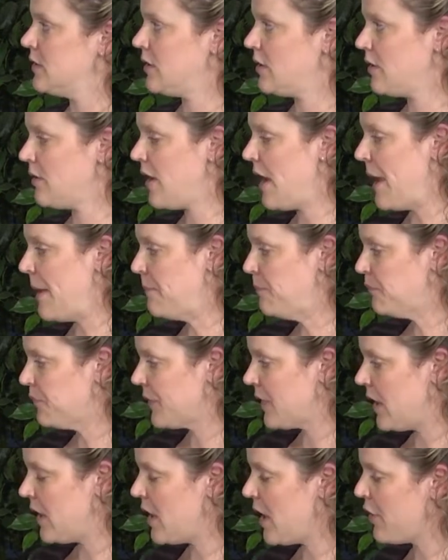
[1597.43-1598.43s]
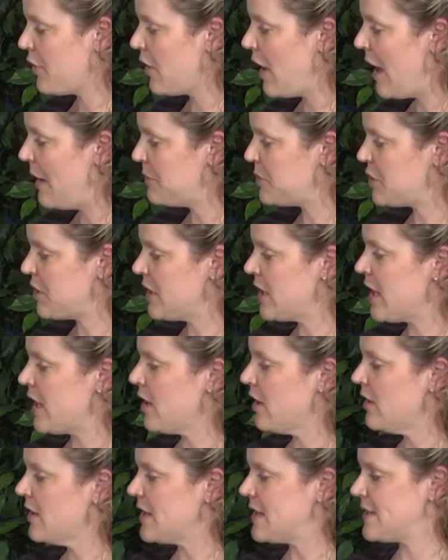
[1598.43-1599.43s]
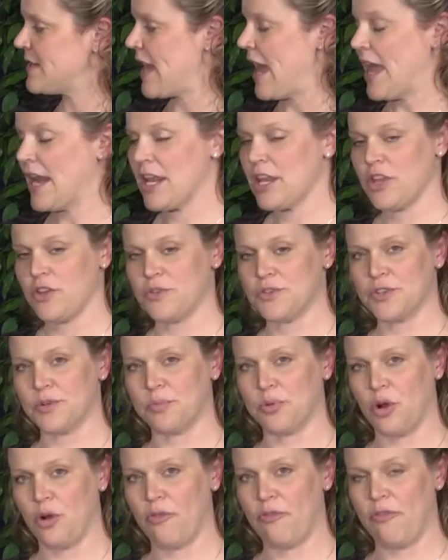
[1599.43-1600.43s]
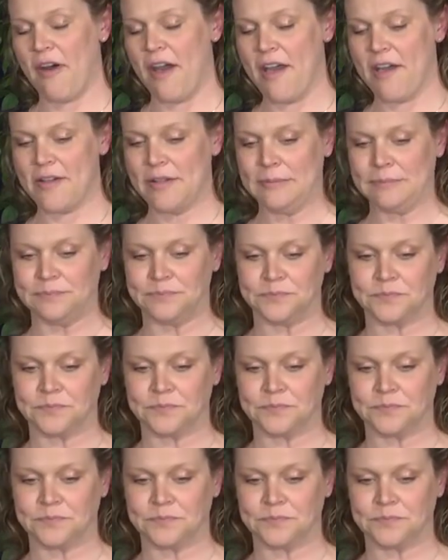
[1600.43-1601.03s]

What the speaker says: All right, another option here is Edit User Profile.